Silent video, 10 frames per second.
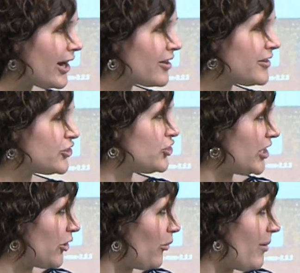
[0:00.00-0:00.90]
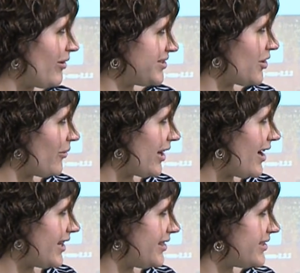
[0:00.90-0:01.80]
are there jingle bells going
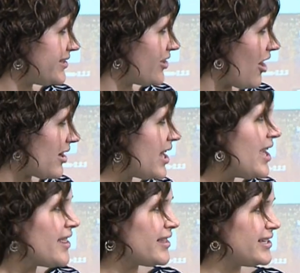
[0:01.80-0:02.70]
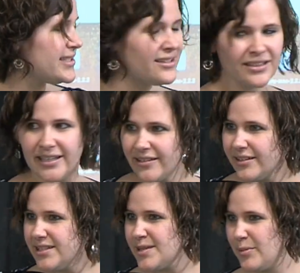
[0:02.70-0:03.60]
on in this song that is
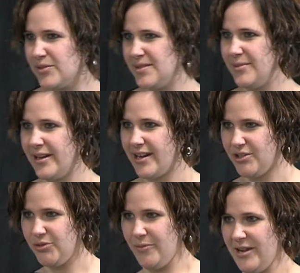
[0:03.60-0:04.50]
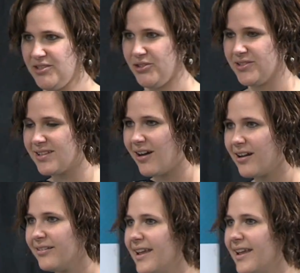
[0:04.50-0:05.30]
clearly supposed to be a country western song?